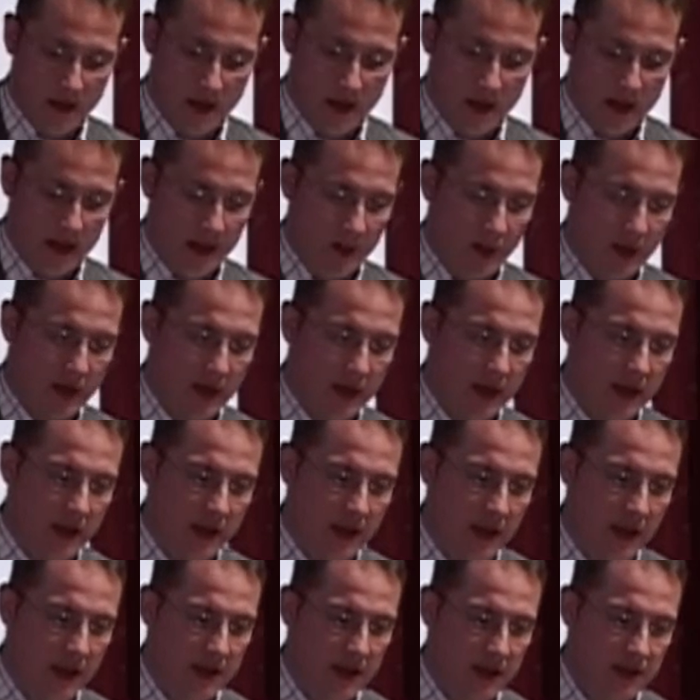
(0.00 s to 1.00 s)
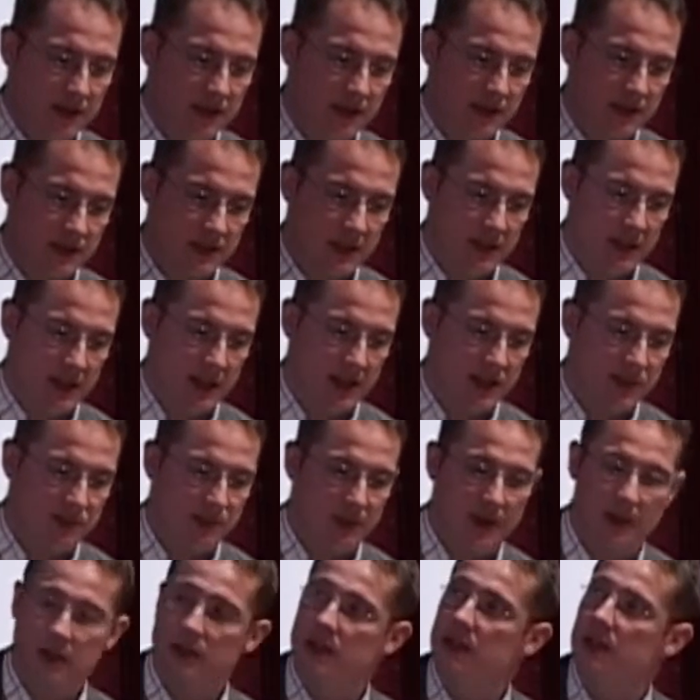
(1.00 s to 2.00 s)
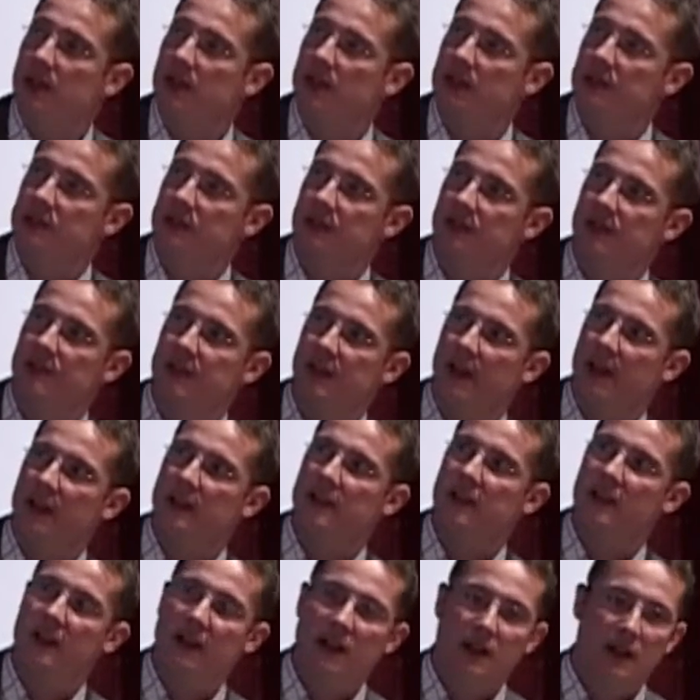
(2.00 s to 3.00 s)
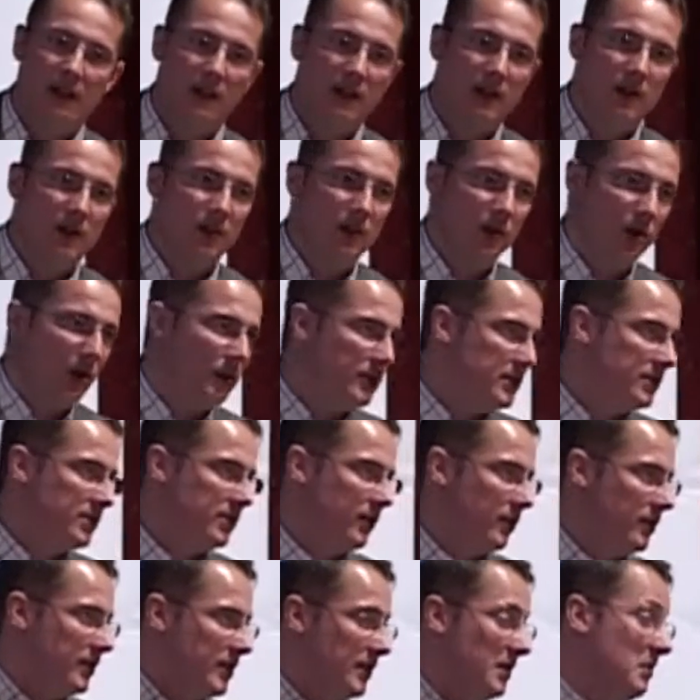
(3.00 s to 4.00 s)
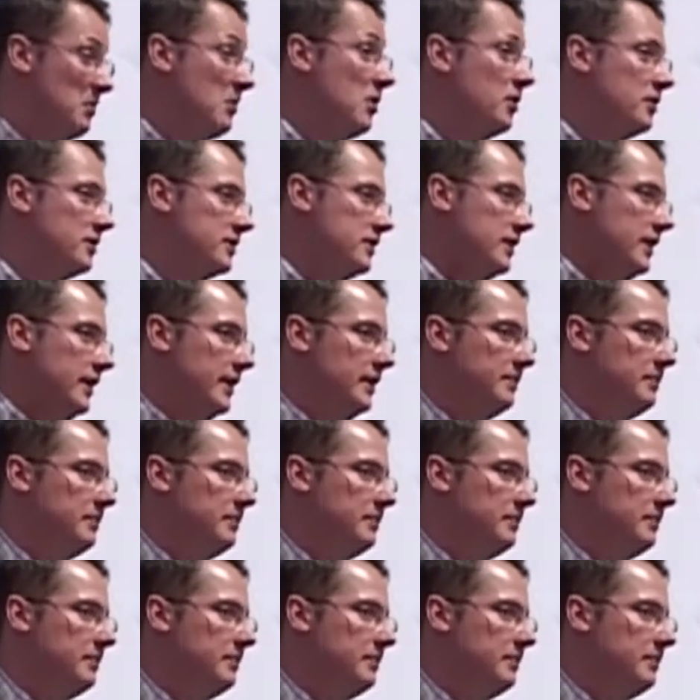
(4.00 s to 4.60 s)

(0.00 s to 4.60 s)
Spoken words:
And another interesting aspect here is, in fact, we're always talking, mostly,